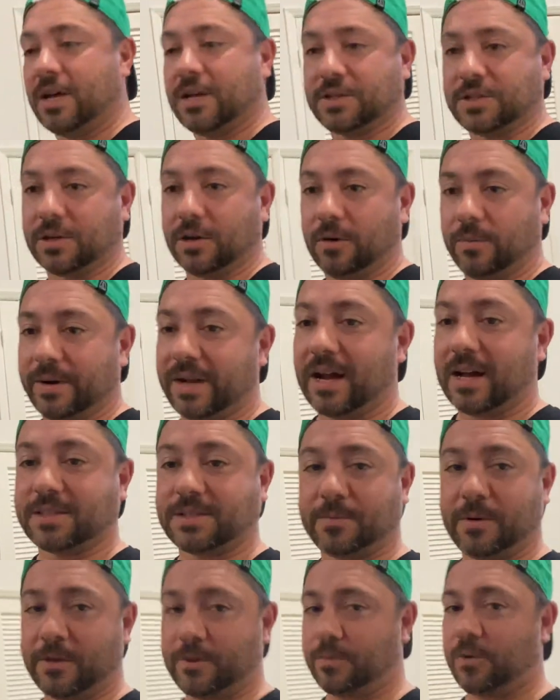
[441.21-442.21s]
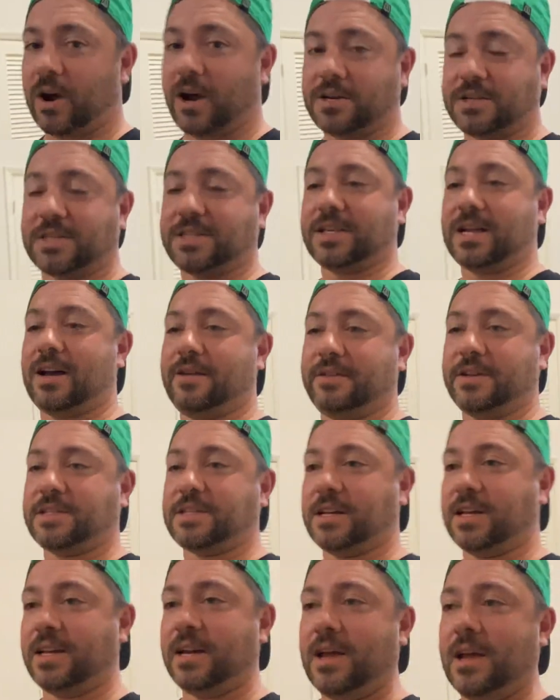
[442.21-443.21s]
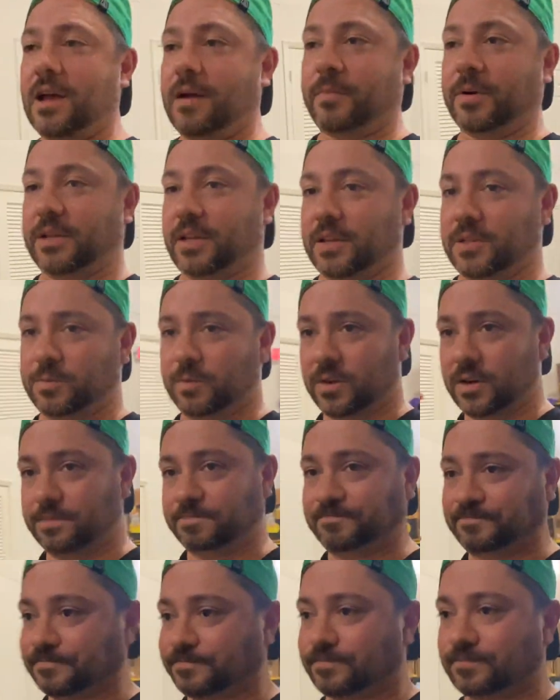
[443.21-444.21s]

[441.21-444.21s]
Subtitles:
So we got some other projects obviously, but this one